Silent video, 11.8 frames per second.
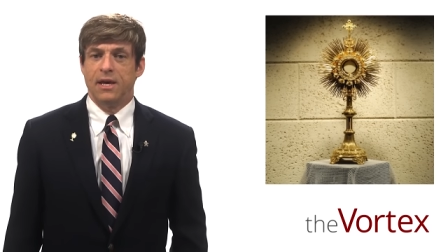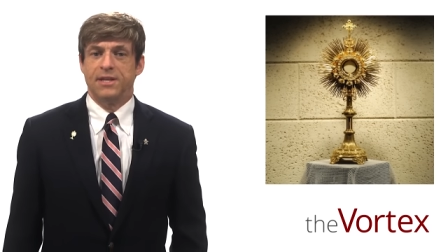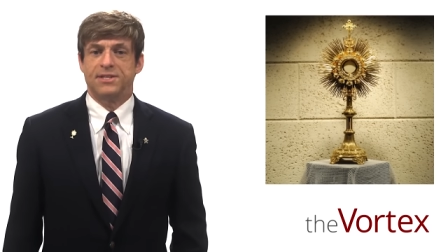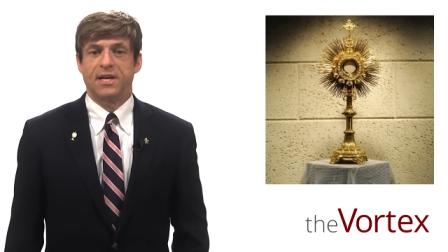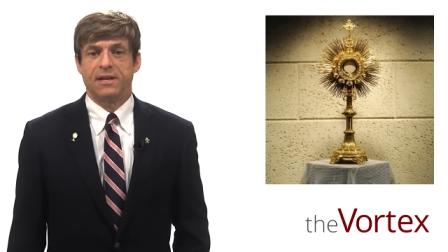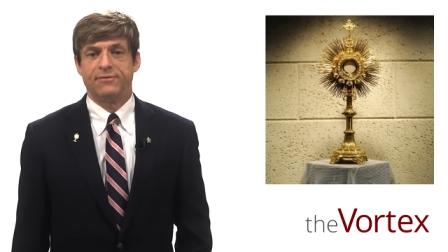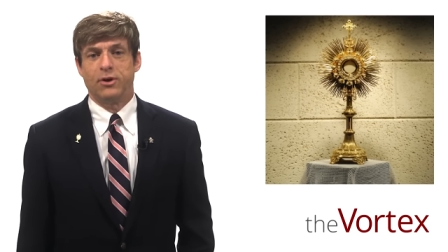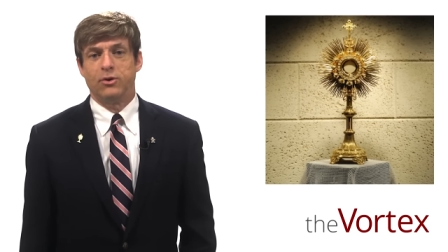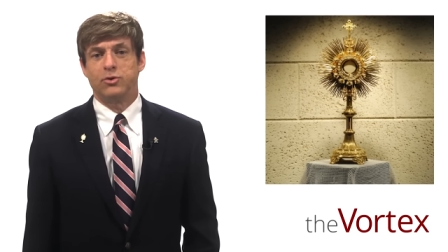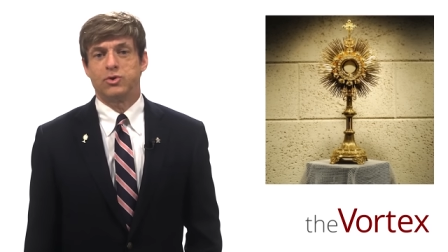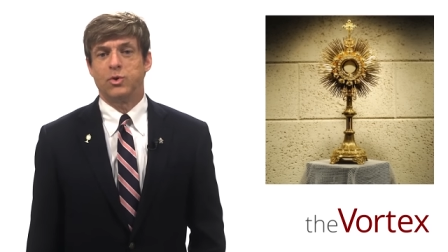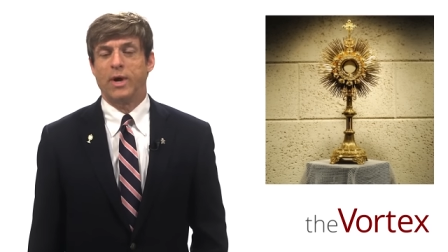instead of
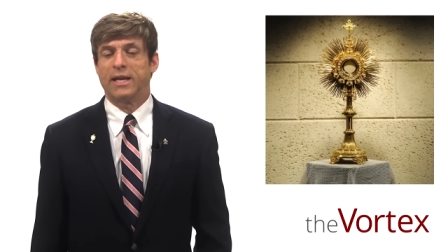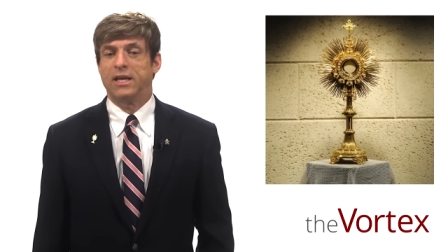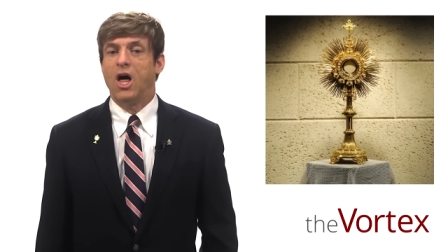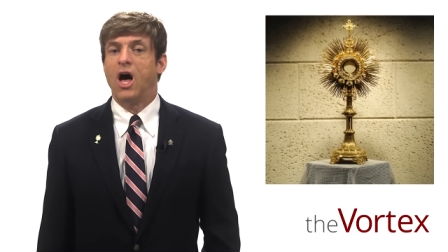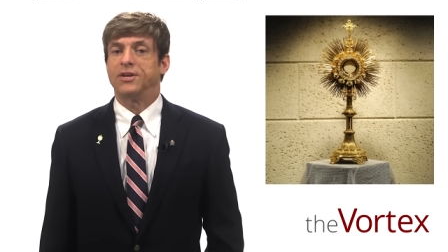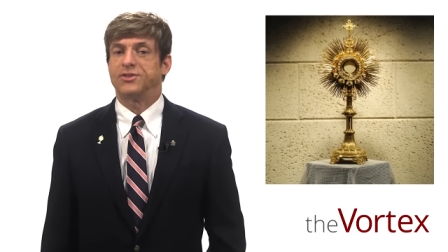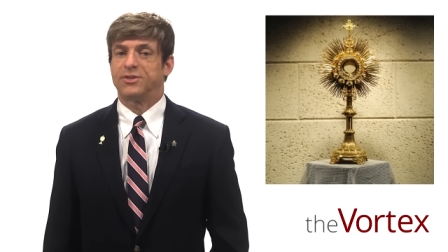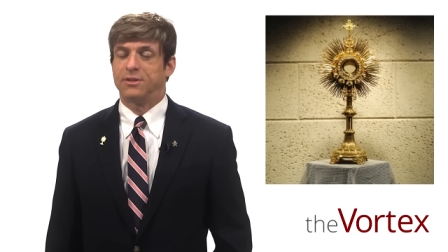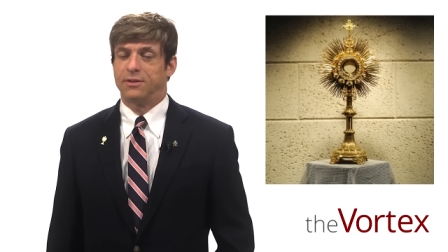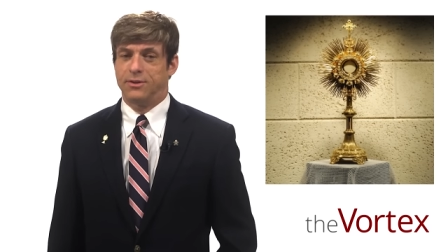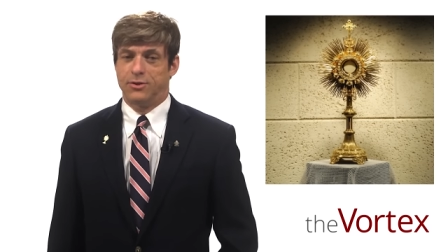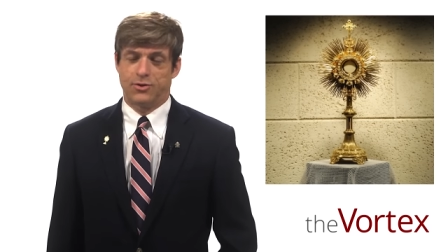those who had lost
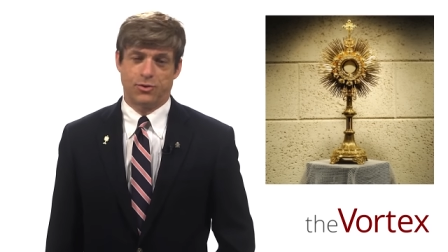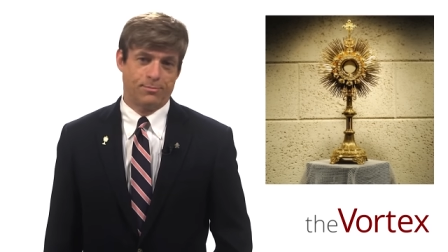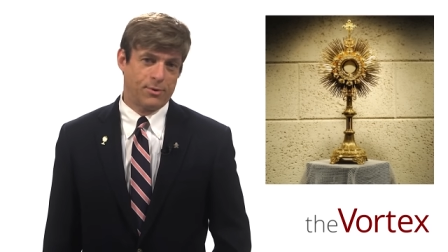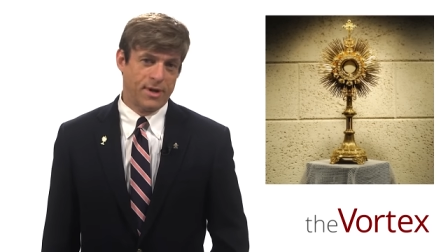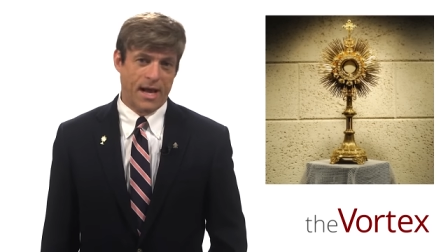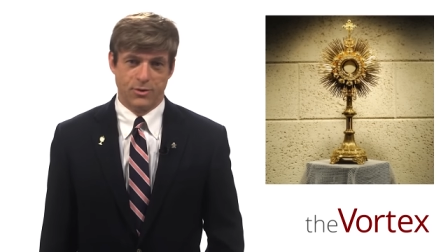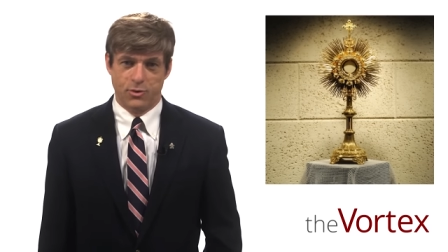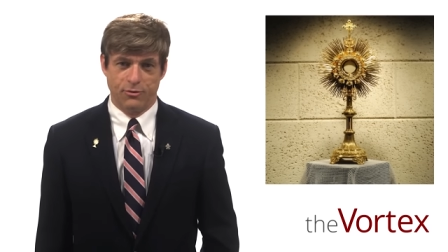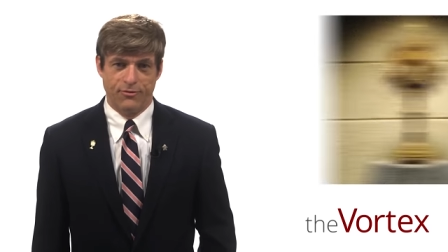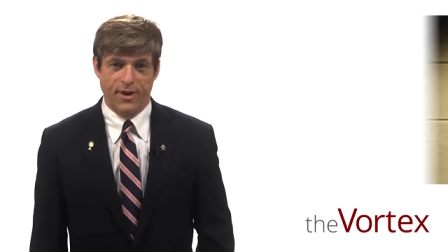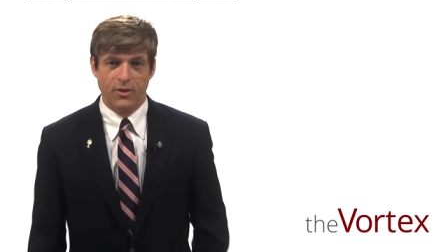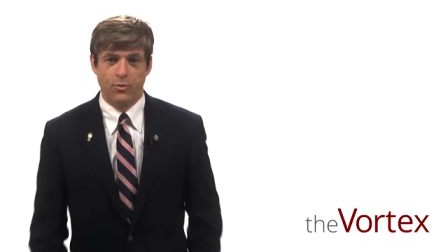their supernatural
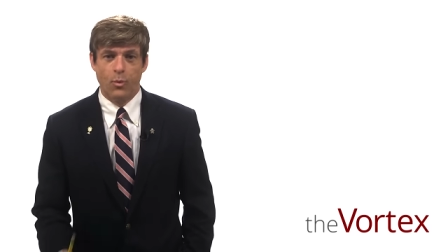faith?